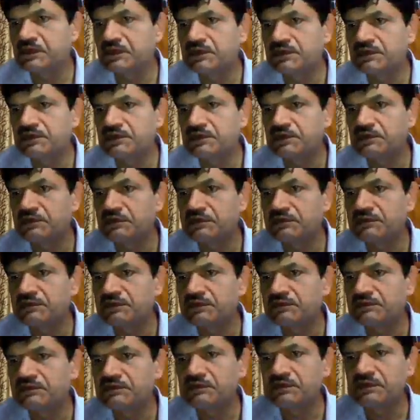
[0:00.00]
You just
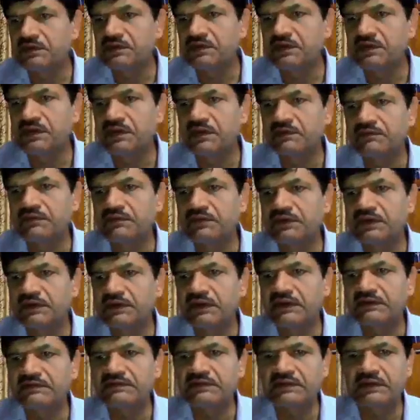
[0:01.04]
see our data
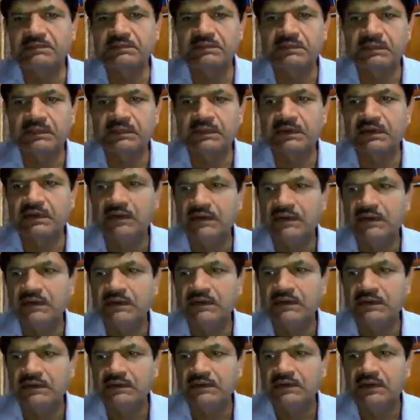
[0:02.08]
has come
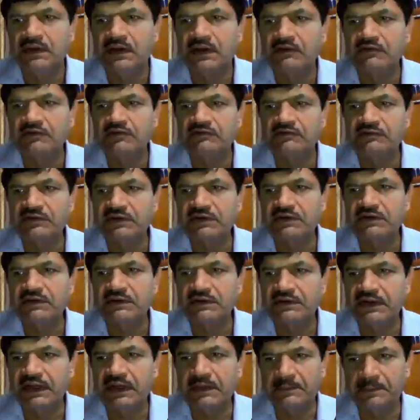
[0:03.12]
out of the
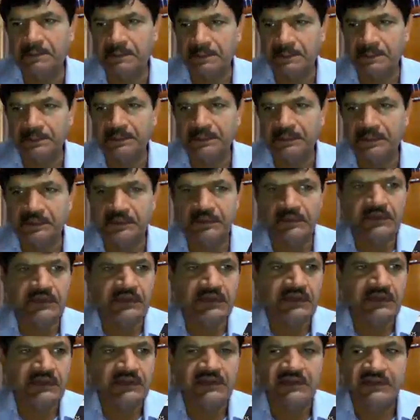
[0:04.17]
dam.
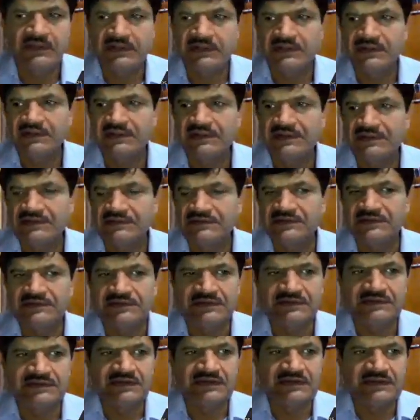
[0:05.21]
Okay, so
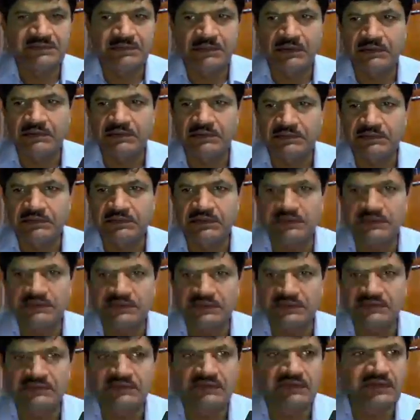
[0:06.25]
these are the problem. You can
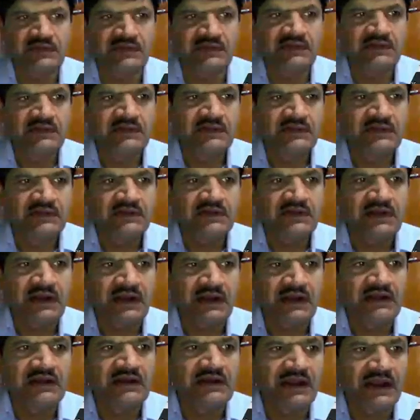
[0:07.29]
just see.
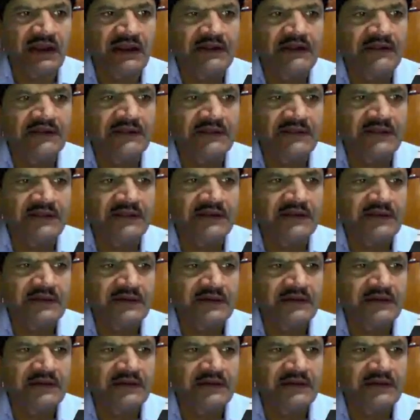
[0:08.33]
I'll add it here.